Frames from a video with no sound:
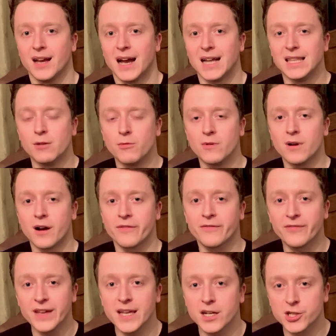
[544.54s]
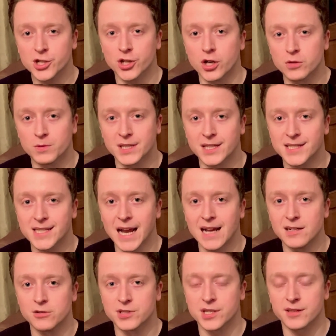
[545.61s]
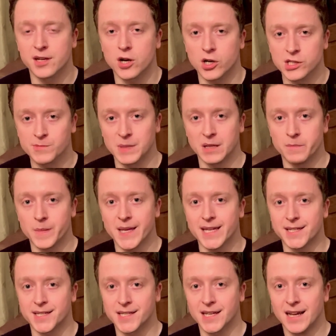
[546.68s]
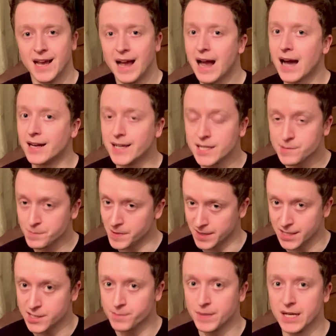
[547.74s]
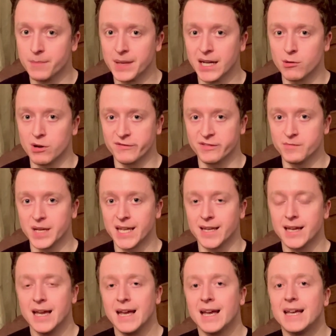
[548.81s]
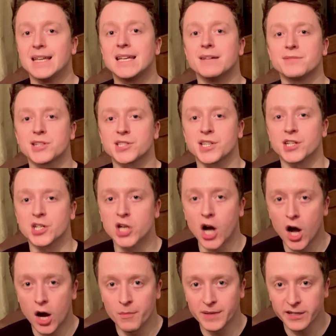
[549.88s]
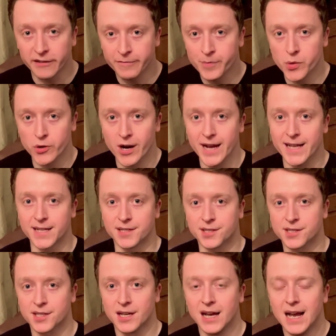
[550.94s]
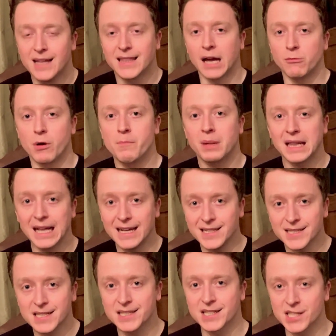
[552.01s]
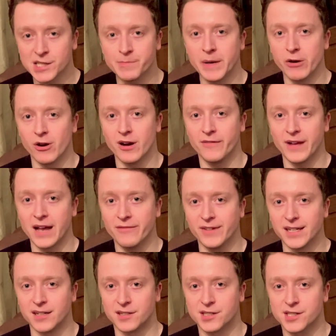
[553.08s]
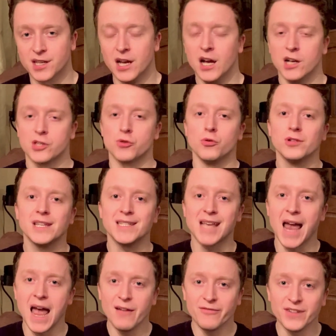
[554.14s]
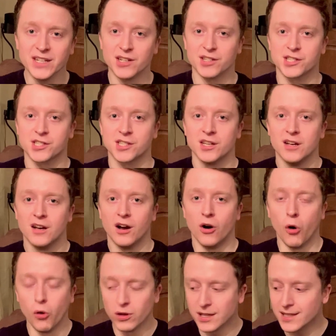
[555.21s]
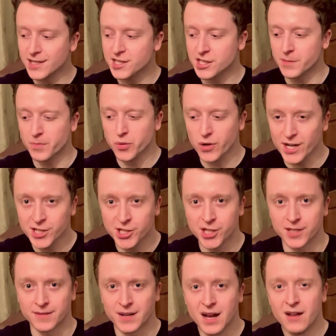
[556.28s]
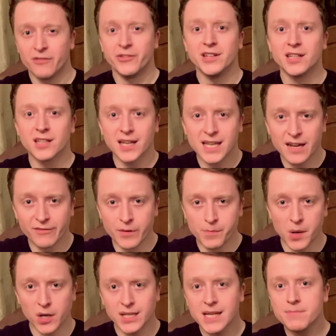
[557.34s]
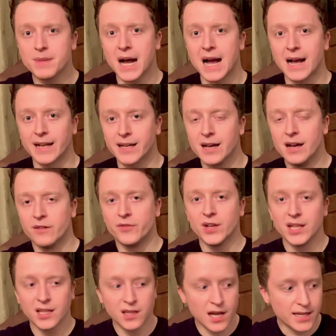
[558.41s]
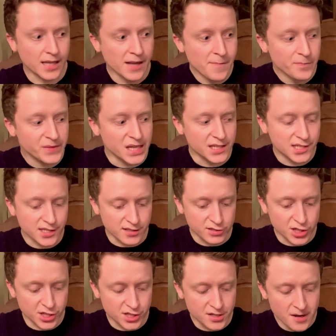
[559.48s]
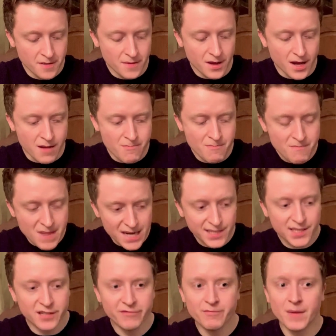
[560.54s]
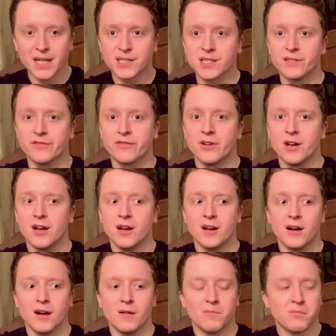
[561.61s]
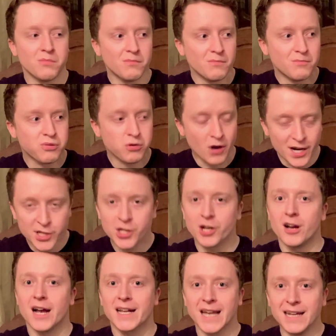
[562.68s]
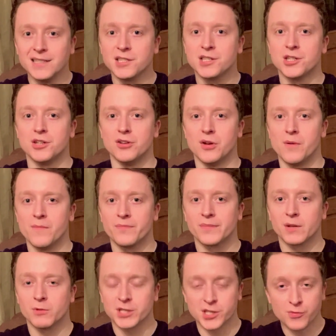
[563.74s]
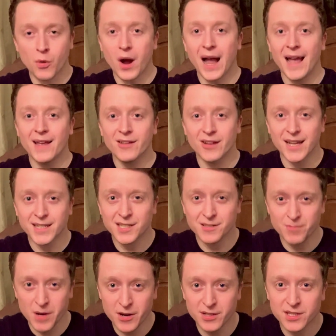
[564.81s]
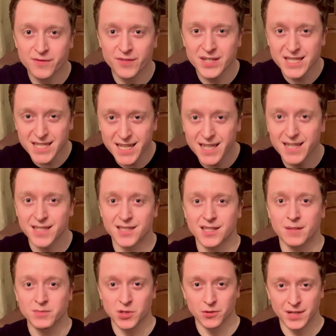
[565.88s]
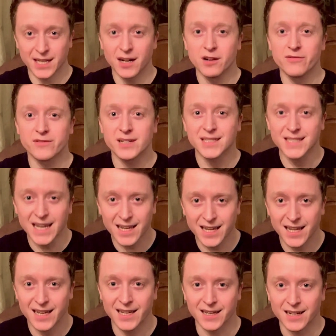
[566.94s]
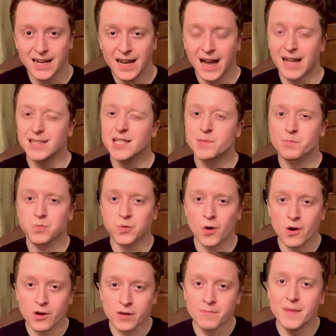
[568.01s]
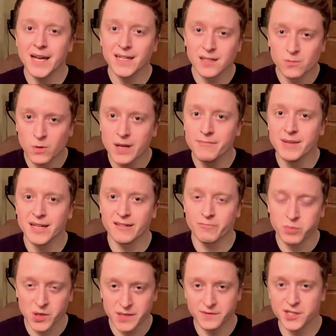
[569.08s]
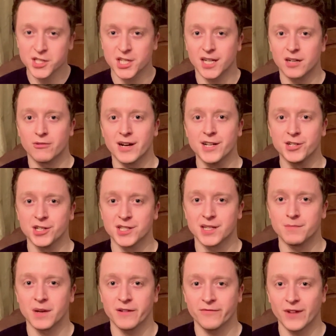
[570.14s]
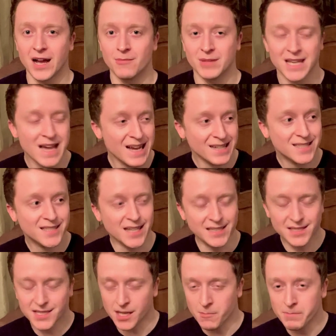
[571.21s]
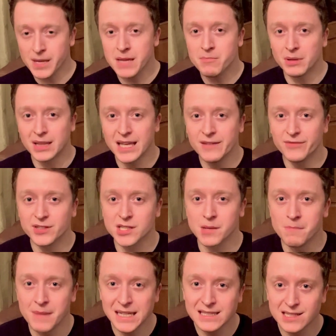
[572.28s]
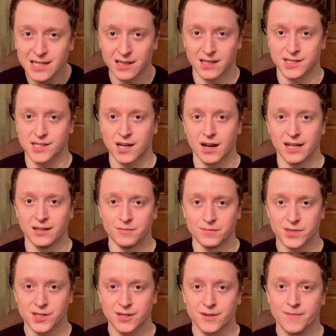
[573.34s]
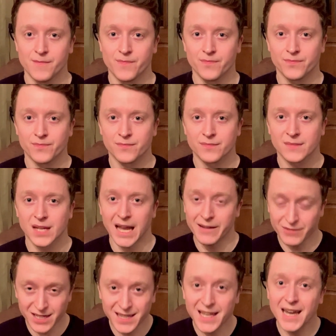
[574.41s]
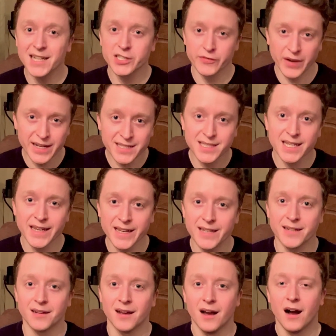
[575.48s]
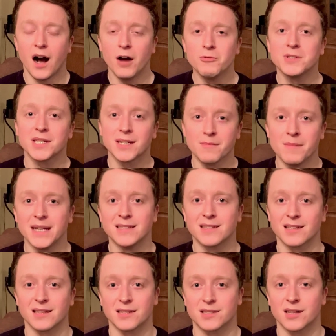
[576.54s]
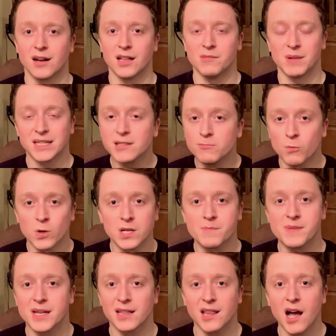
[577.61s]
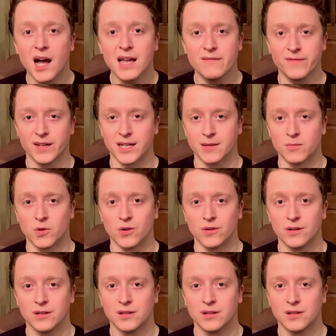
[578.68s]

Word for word: And then our feet are shod with the sandals of the gospel of peace and here's, this has been a big one for me, he gives us a garment of praise that replaces a spirit of heaviness. So all this heaviness, all of this depression, feeling like you have a body bag, feeling like there's just a massive, massive pressure against you, which is what I experienced for years. I'm talking over a decade. And this broke men and women in previous generations in my family, sent some people even to mental asylums. Even at the age of 18, I was in a mental asylum. I didn't want to be alive anymore.